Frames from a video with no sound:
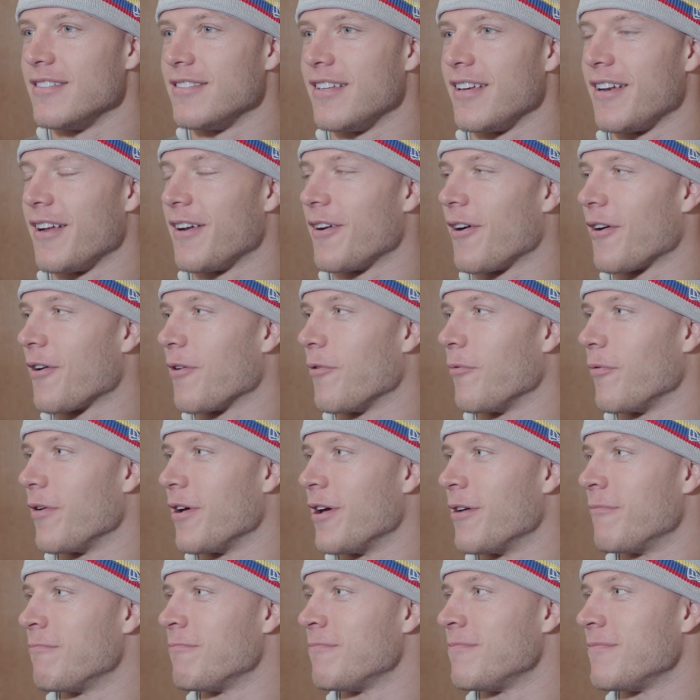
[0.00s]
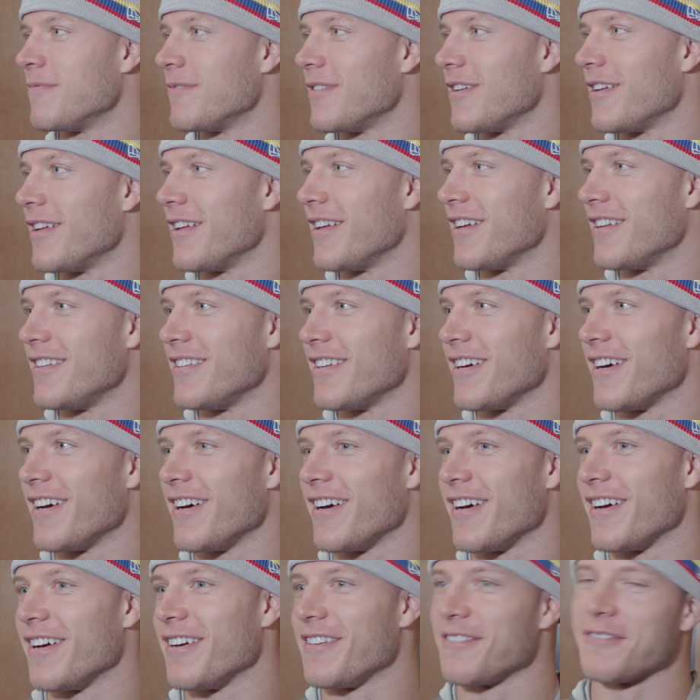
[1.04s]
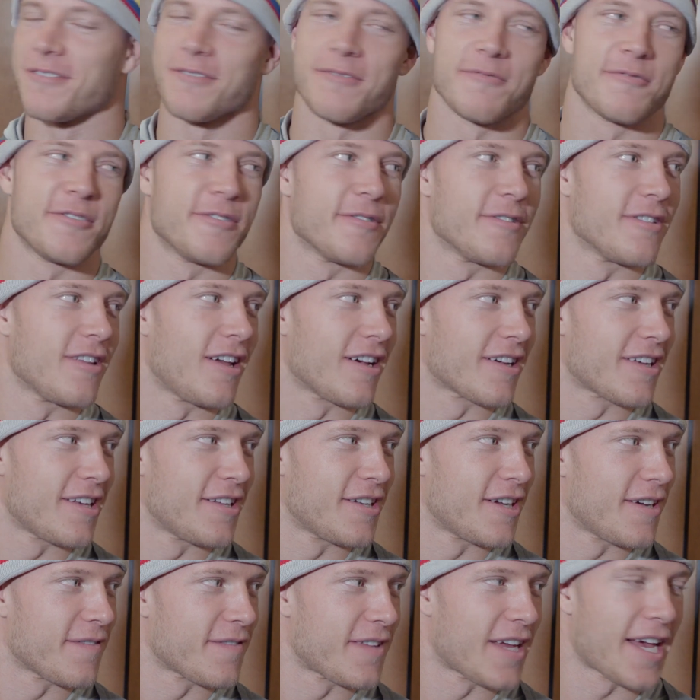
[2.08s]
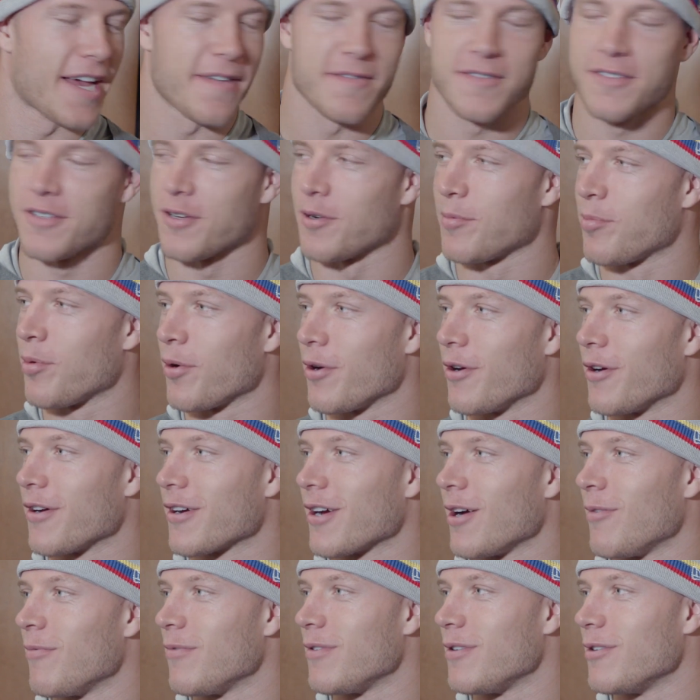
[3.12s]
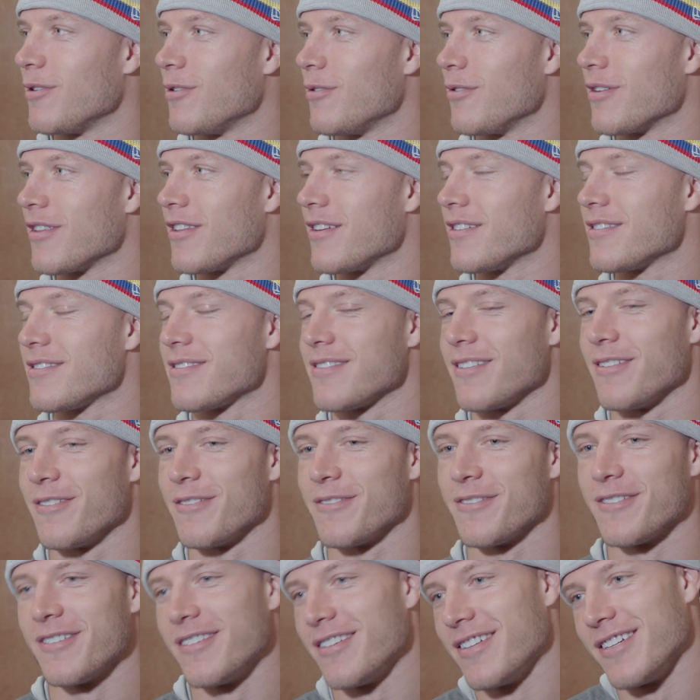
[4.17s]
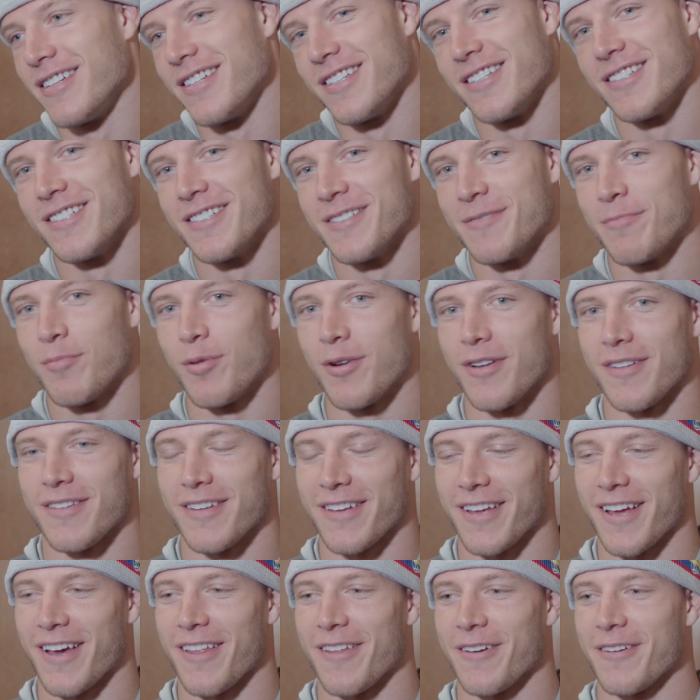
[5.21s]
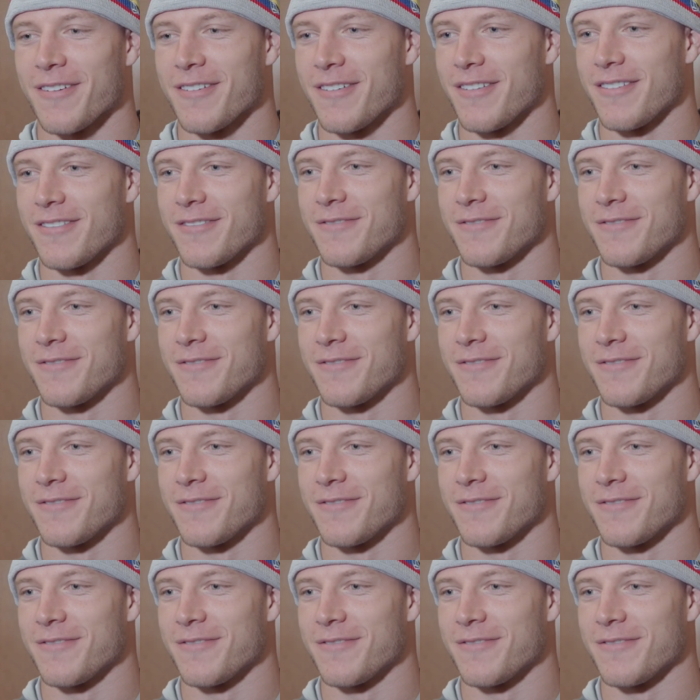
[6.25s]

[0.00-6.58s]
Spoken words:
did it on a whim, and we were lucky enough to have Sir Purr come and do it with us, so put it together.